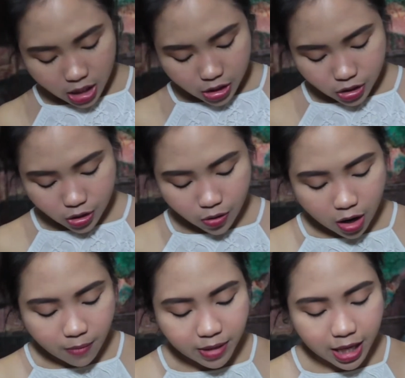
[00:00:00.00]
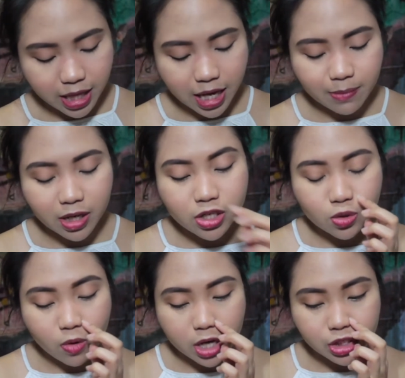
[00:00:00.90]
So yeah, and then I'm gonna
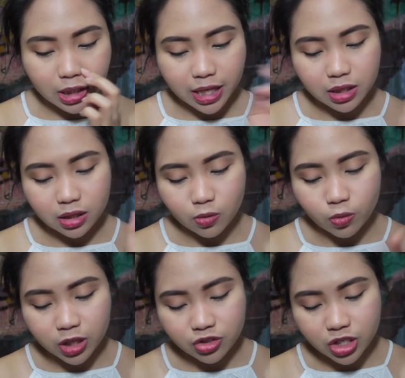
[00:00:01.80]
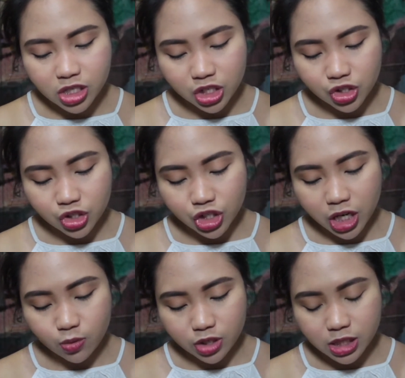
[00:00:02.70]
swatch like one transition
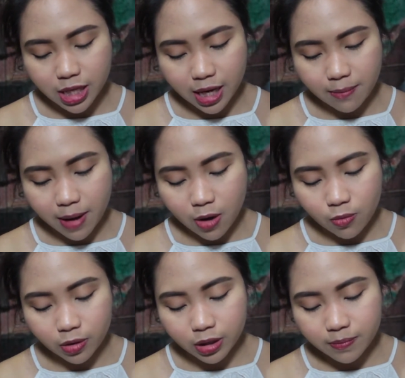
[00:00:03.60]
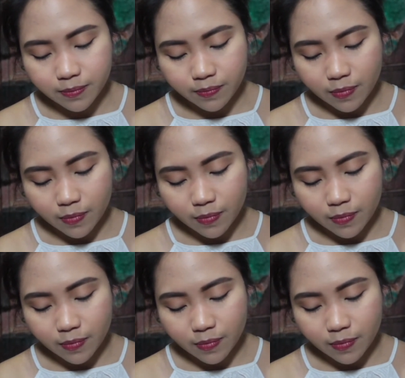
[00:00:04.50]
shade, which is like a matte one.